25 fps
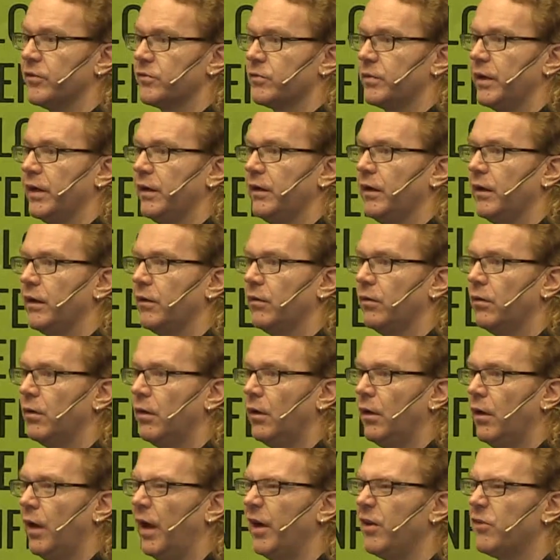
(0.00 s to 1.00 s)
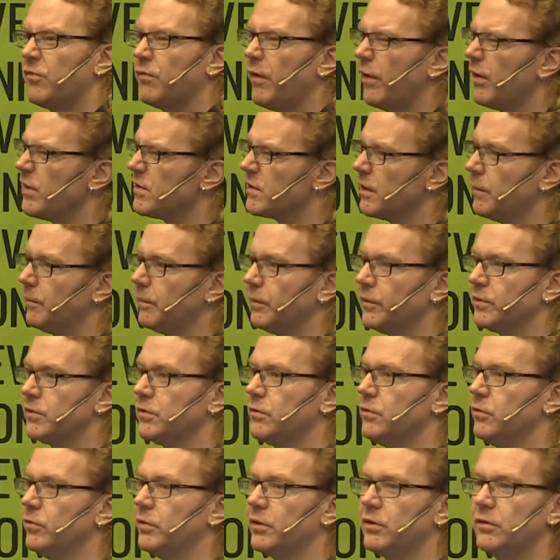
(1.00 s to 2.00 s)
right now. And it's very simple to
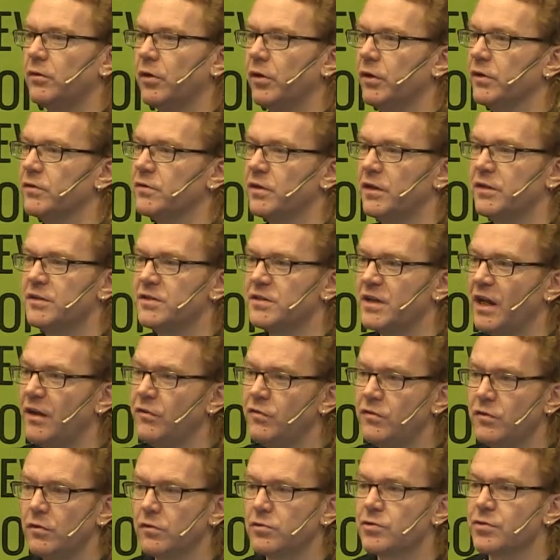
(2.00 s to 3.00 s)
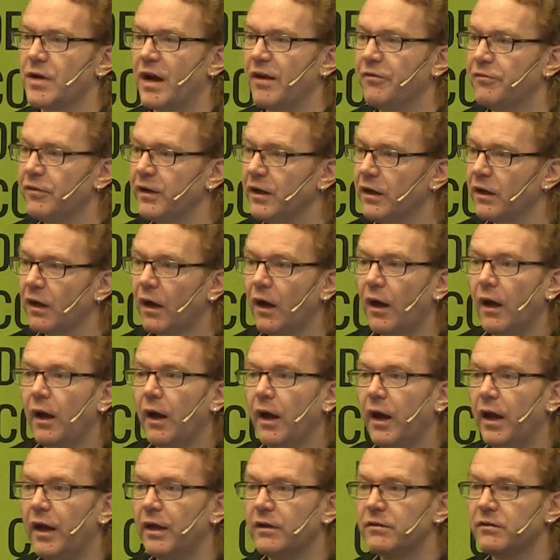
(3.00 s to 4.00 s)
do. It saves you traffic.
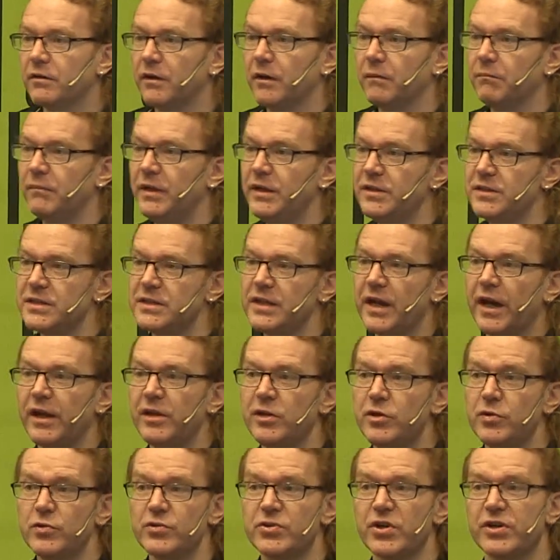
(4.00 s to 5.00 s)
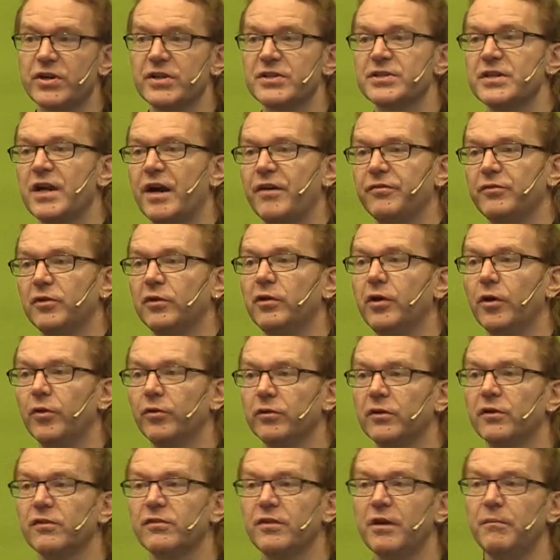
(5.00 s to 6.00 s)
It means the end user doesn't have to load
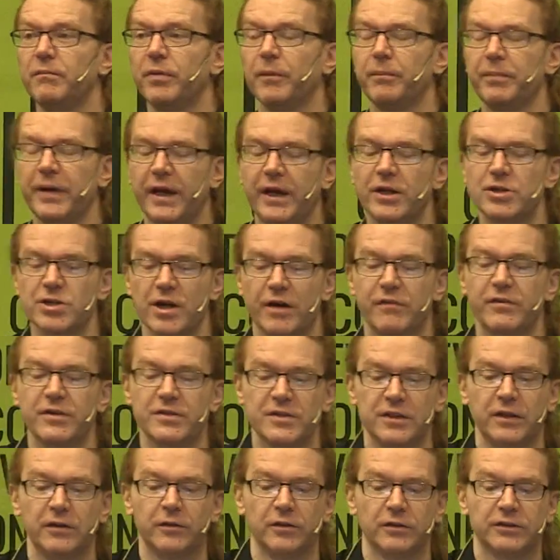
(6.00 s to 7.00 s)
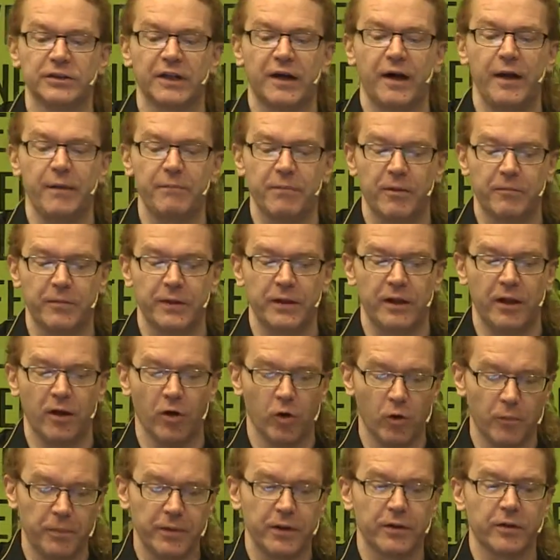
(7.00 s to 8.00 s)
the simple page every single time, but when they
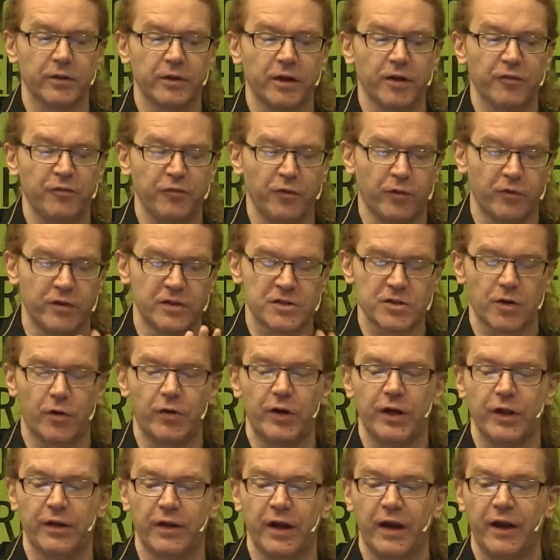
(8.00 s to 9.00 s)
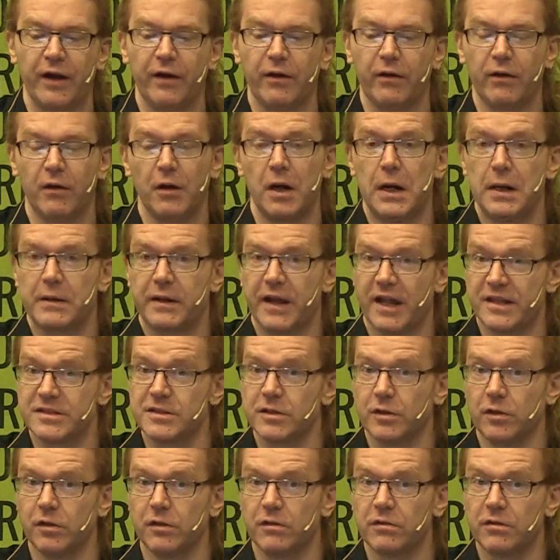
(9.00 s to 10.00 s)
open it on their phone, it's already there. That's a
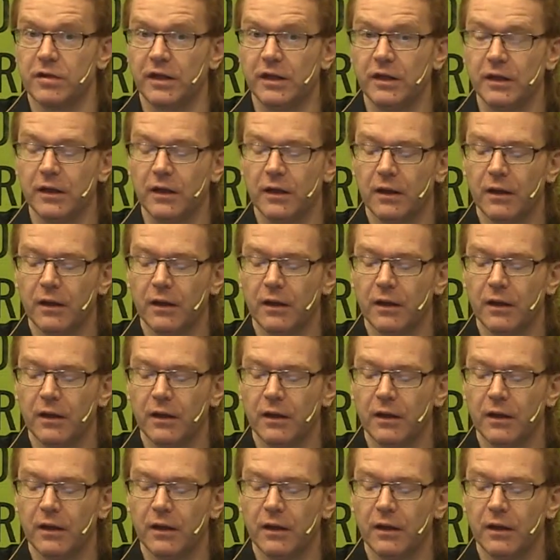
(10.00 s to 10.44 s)
good thing.